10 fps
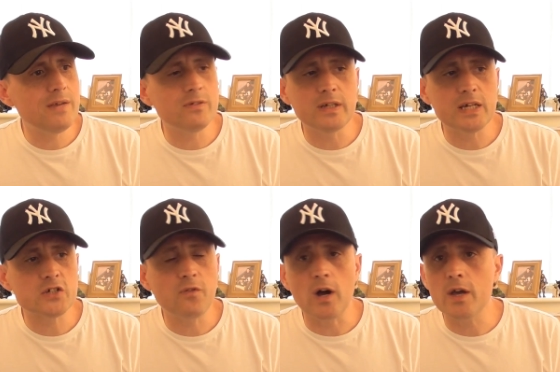Even
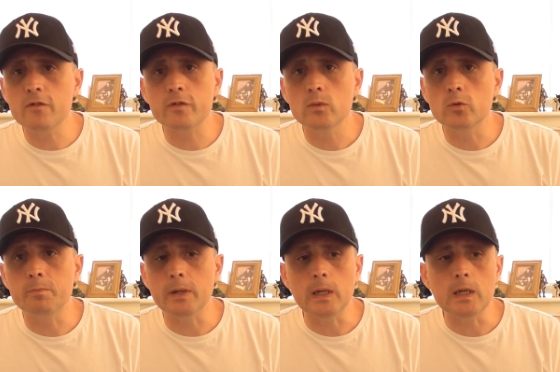Gears 5
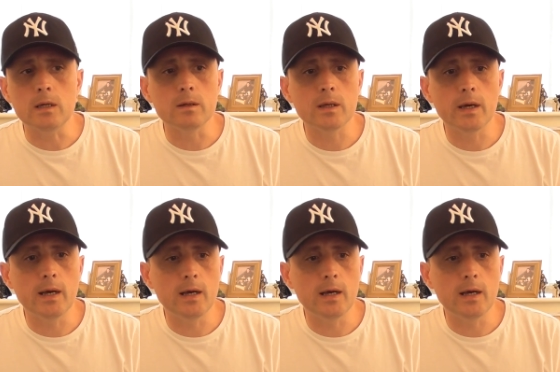would be